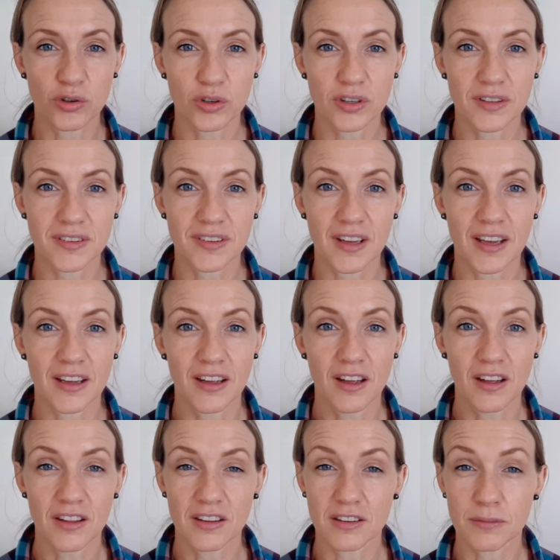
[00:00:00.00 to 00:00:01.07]
could say,
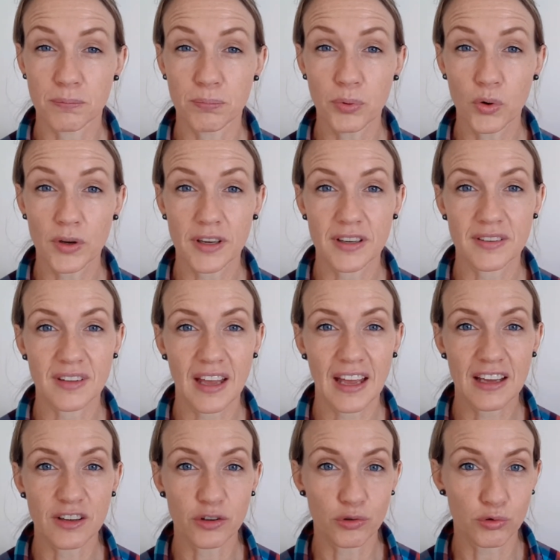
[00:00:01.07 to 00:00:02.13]
this book is
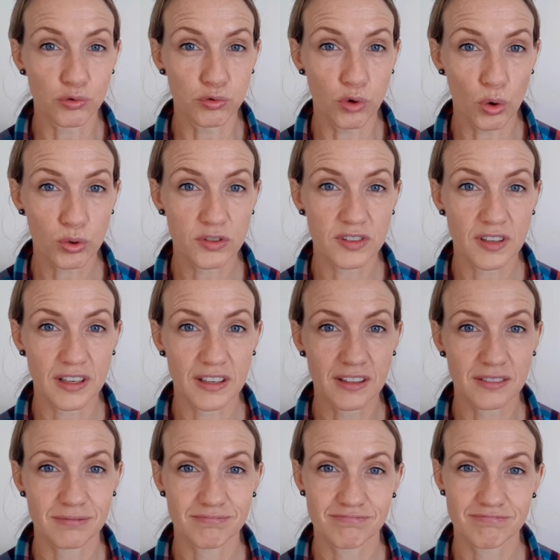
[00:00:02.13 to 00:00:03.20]
engrossing.
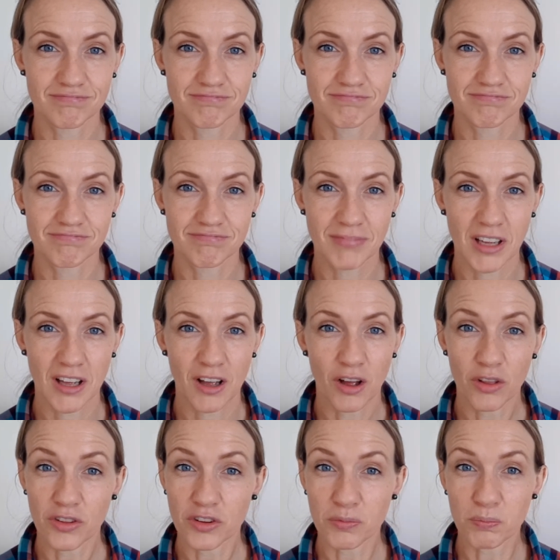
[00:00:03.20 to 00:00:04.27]

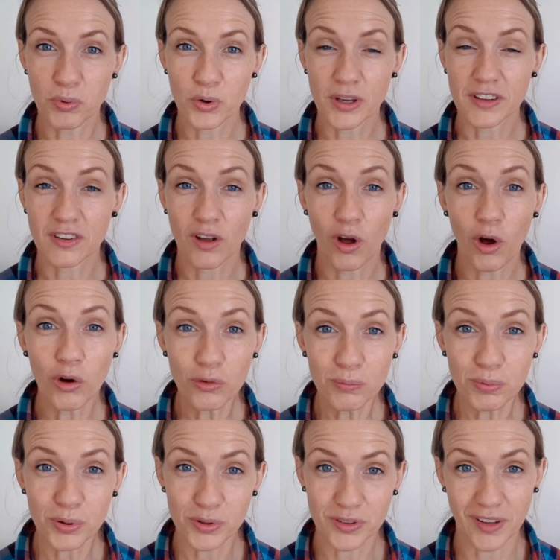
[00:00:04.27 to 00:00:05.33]
This book is
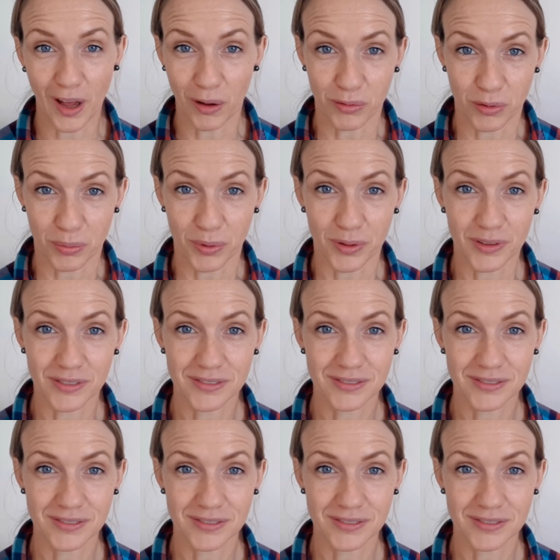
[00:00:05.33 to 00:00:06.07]
unputdownable.